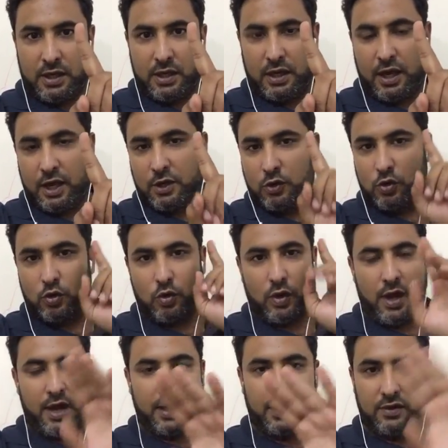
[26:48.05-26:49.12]
can do
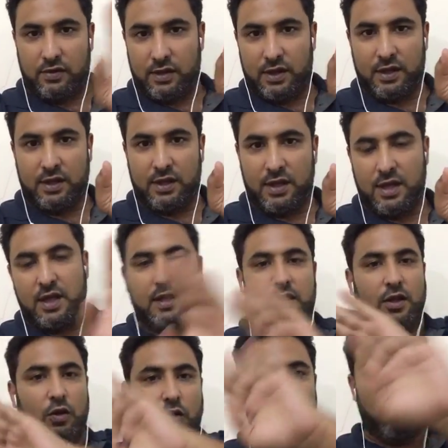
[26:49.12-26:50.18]
anything, the
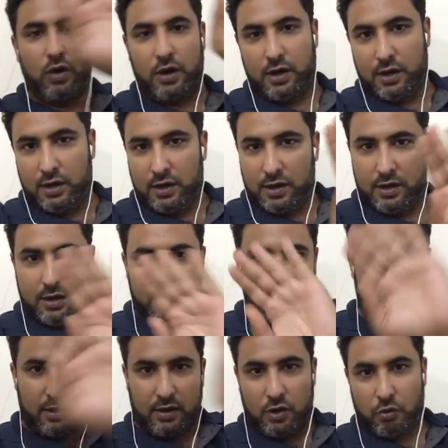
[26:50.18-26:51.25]
whole
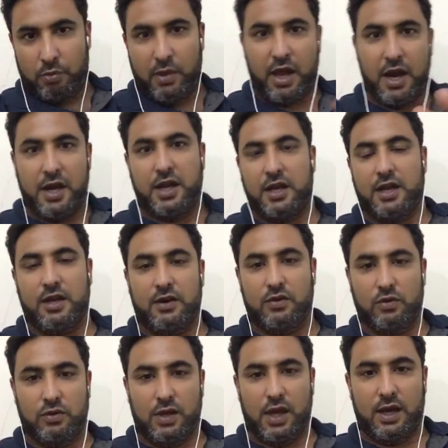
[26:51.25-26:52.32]
humanity can do
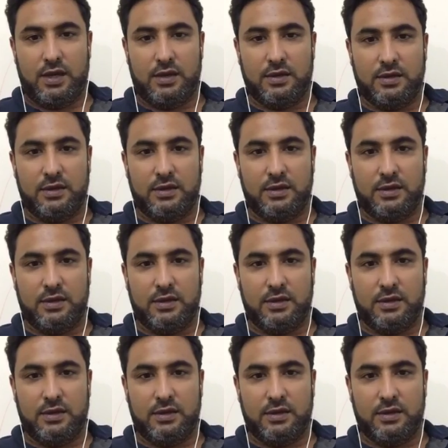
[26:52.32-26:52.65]
that.